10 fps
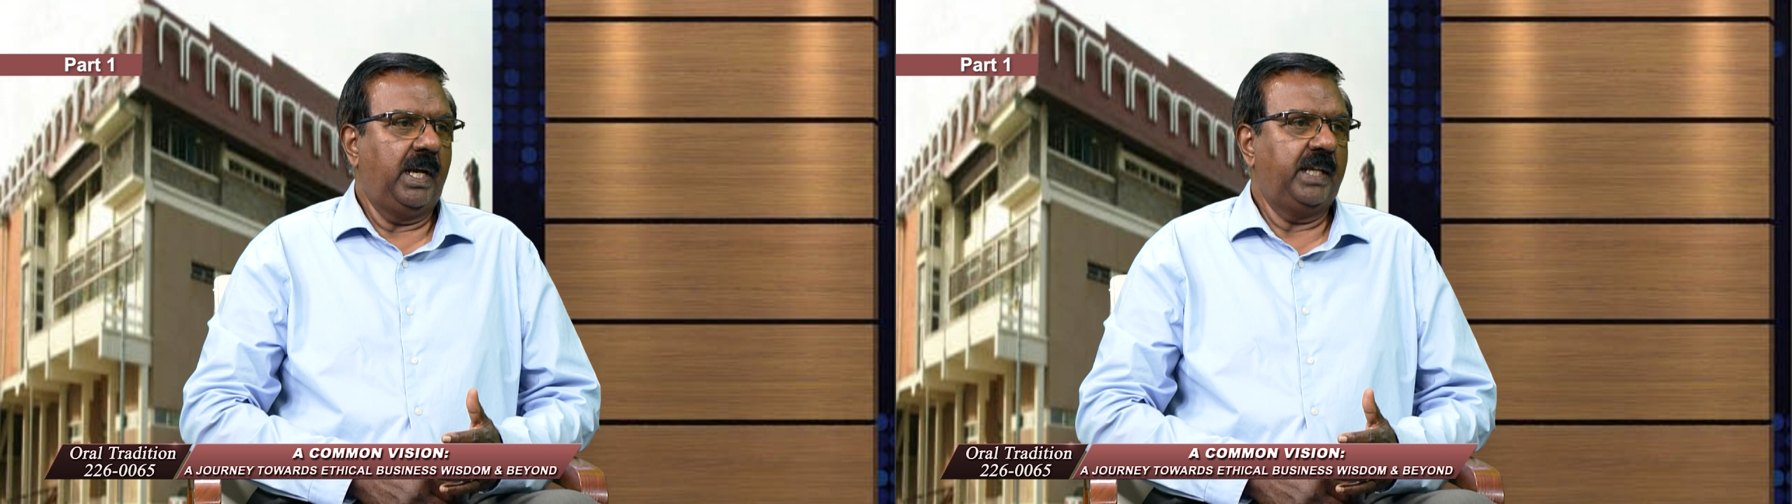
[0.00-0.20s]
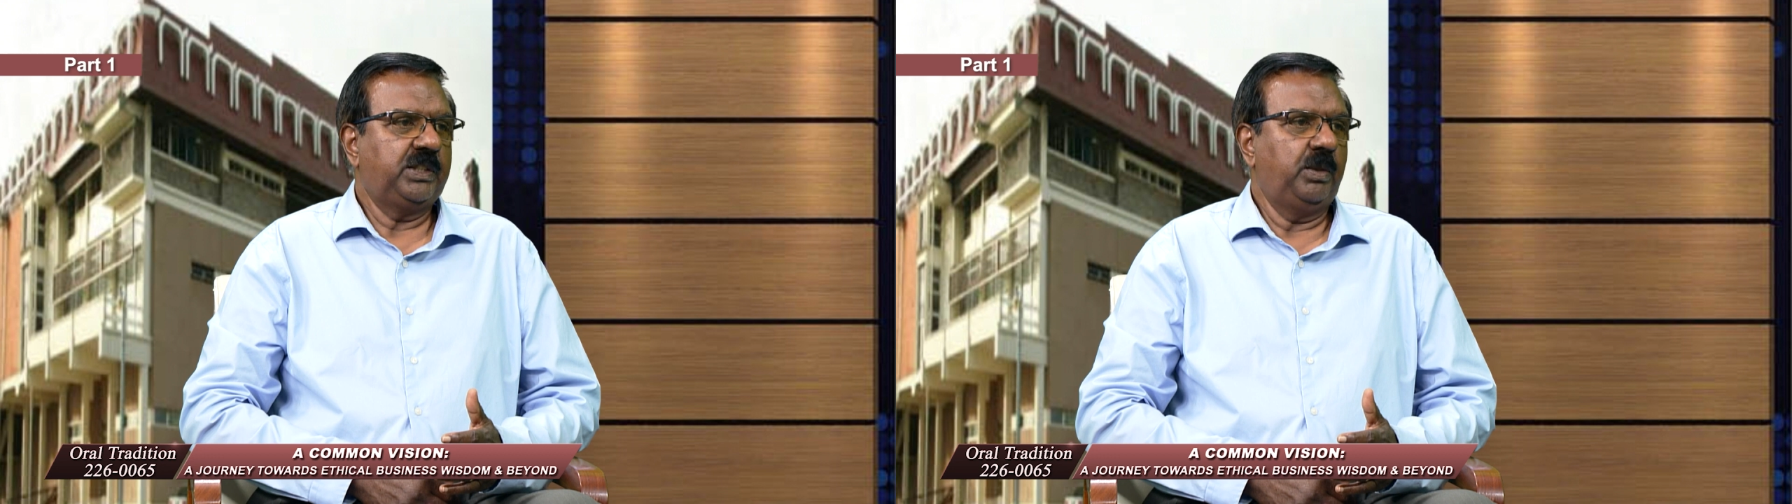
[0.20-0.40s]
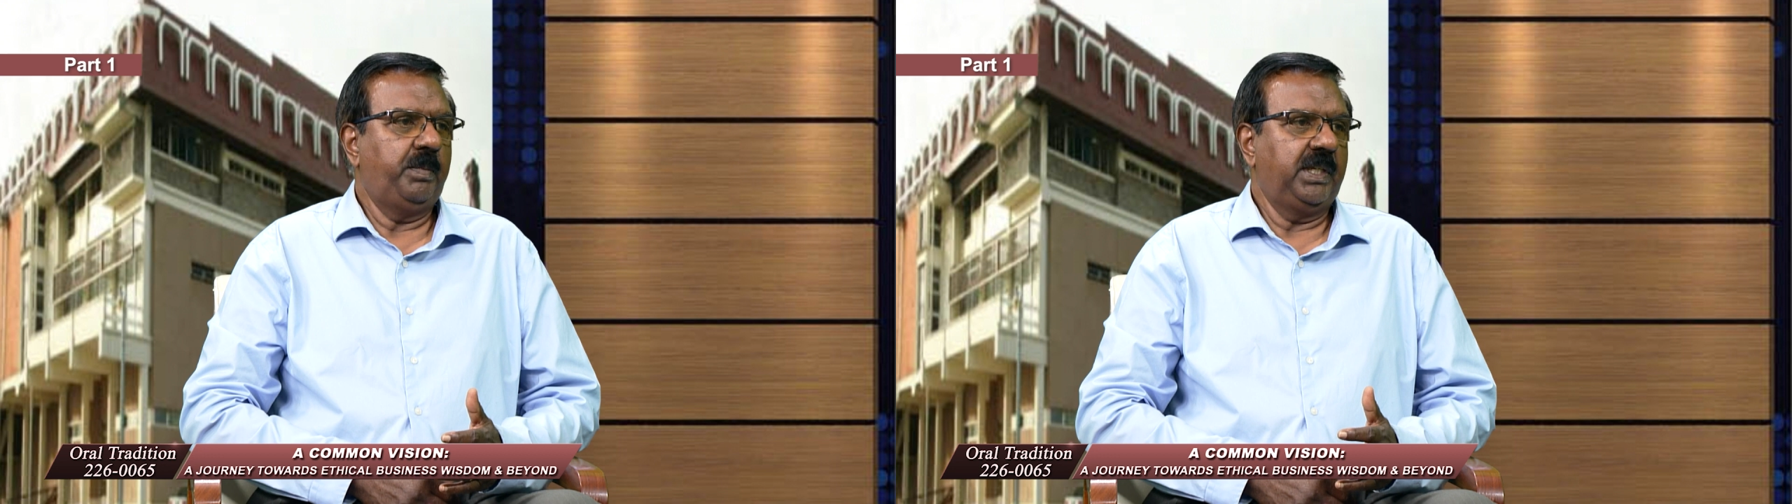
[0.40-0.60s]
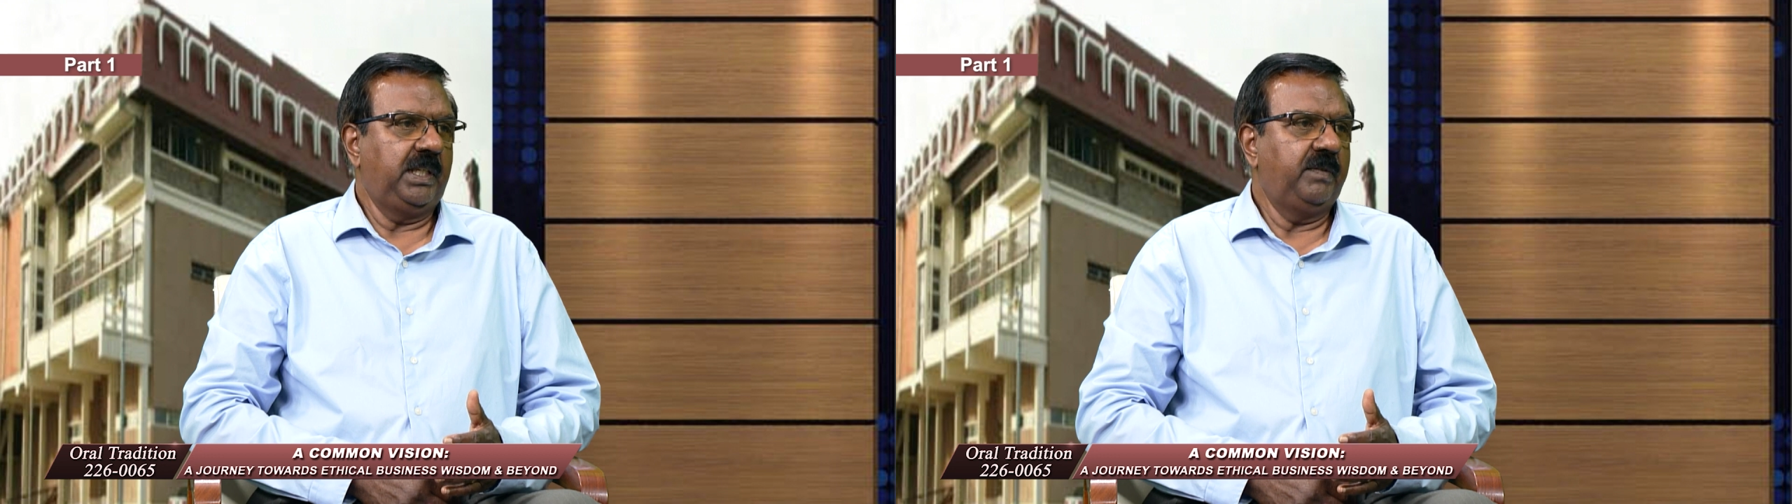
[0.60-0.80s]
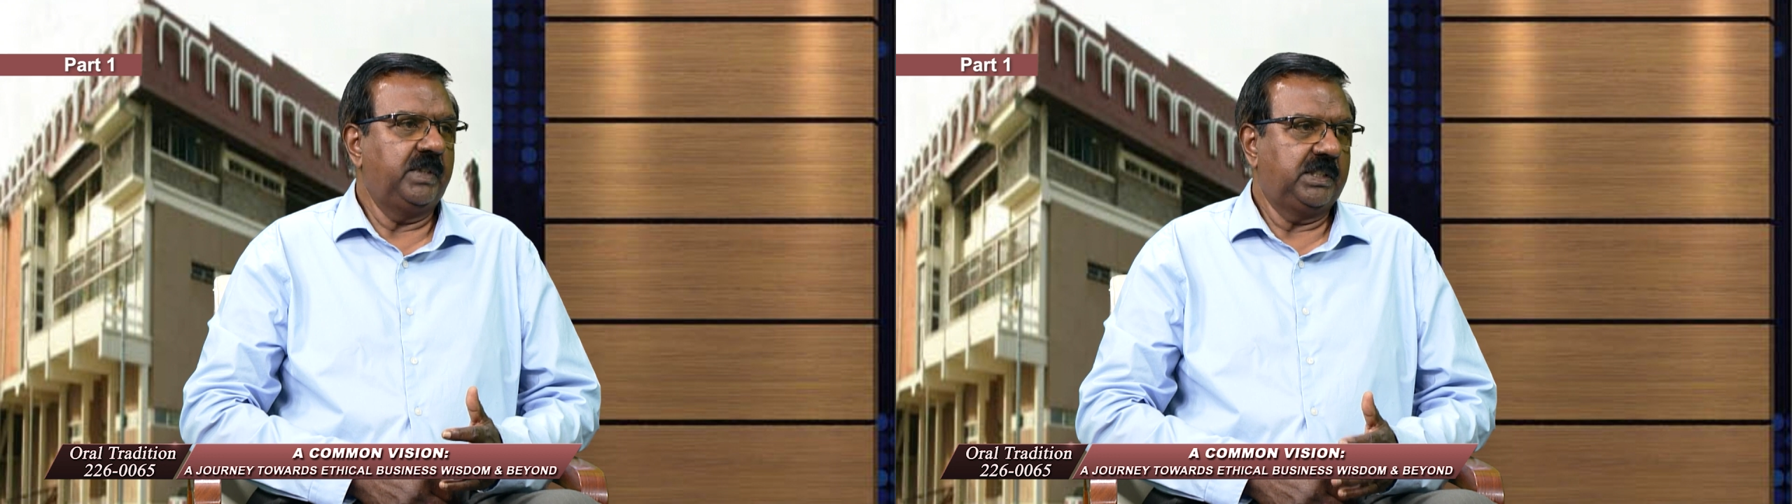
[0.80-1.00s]
has to
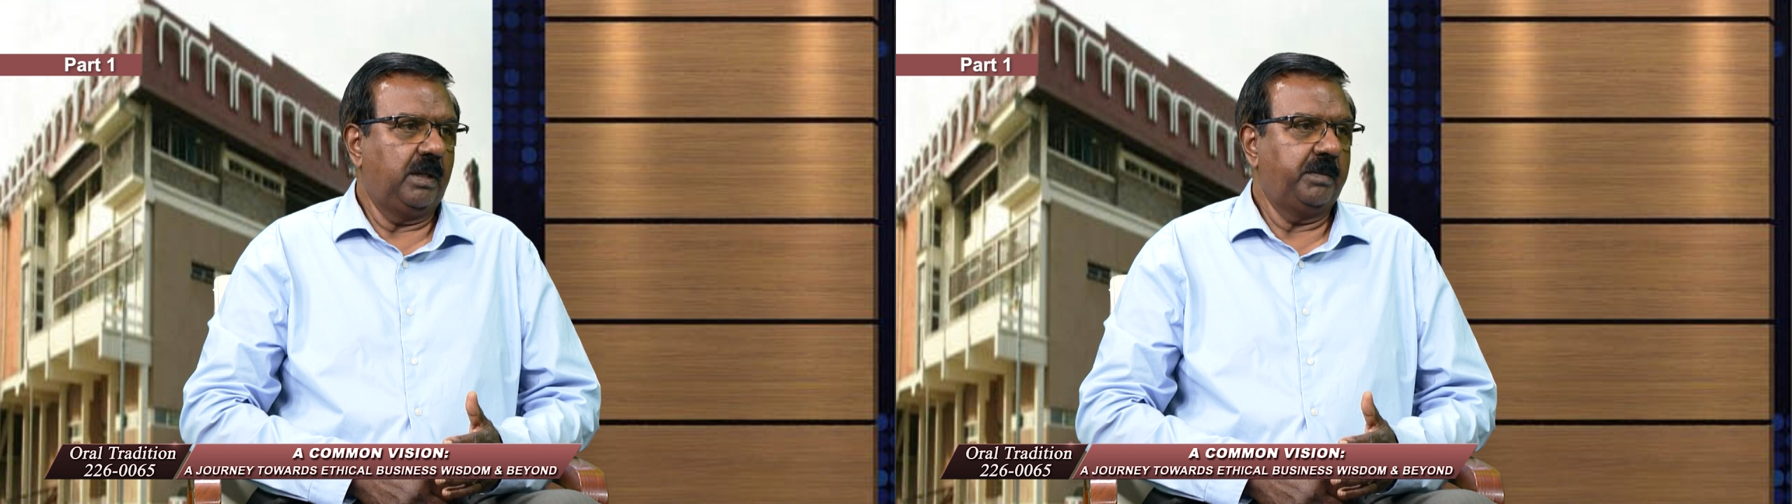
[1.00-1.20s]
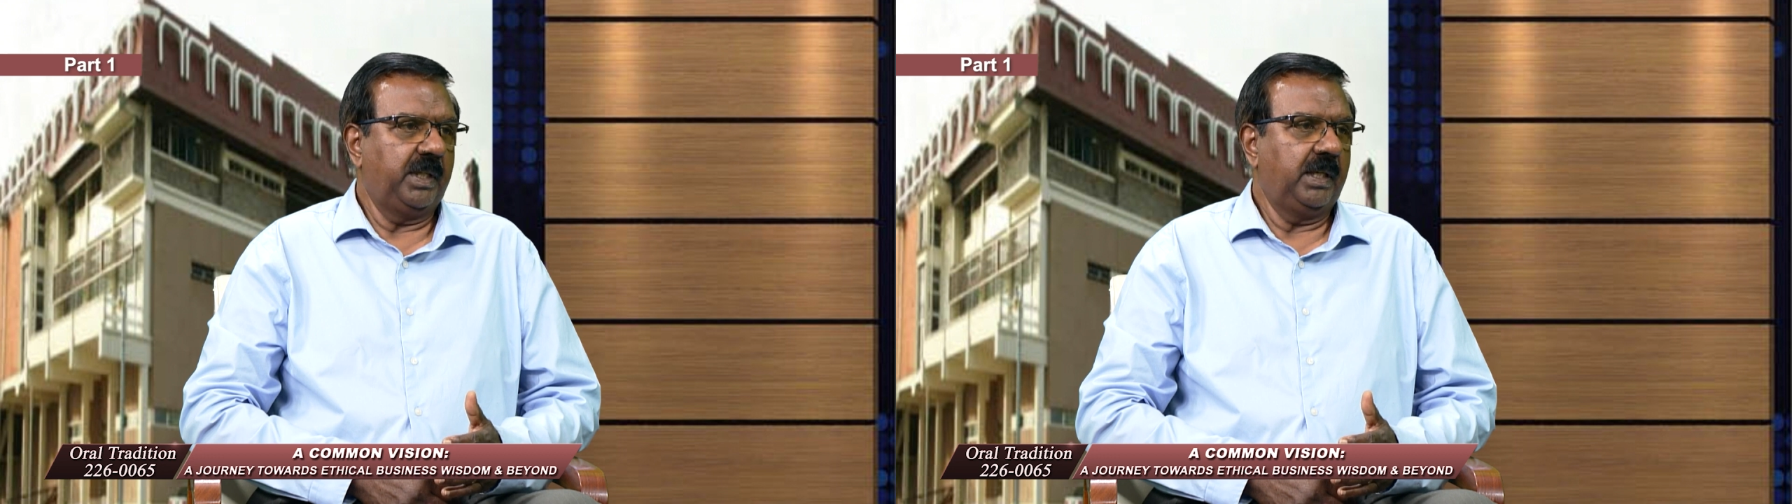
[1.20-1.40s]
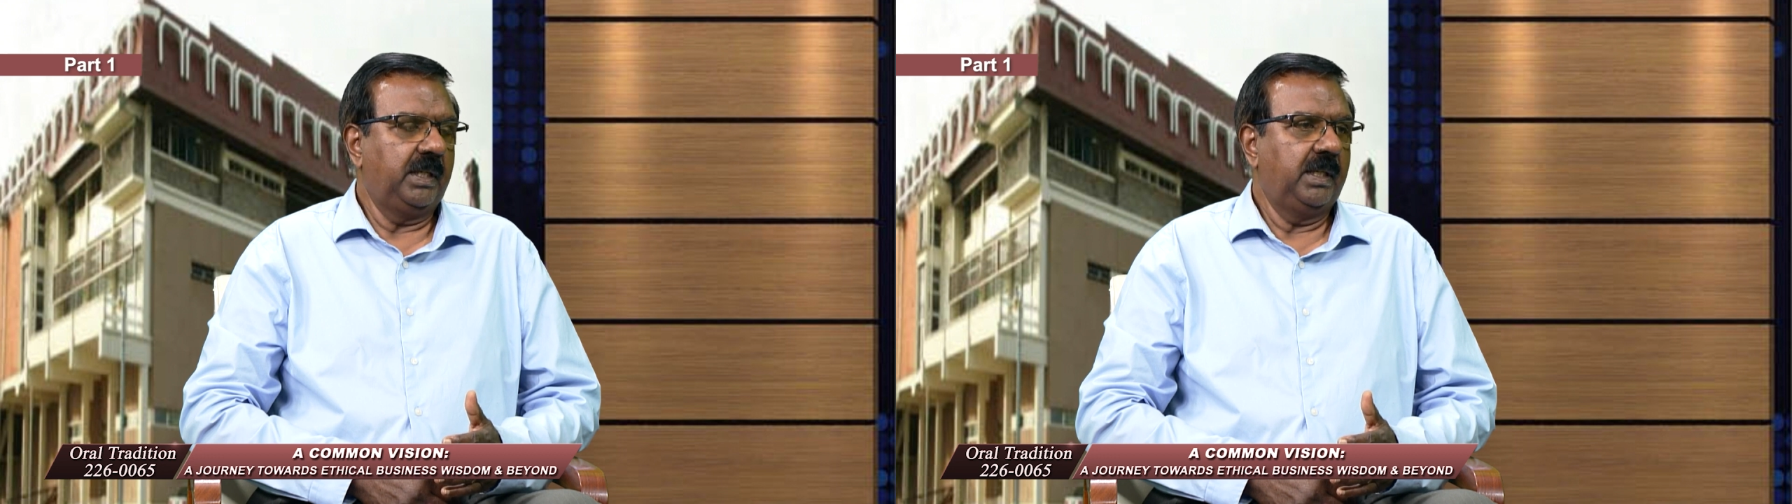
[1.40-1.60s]
believe in something.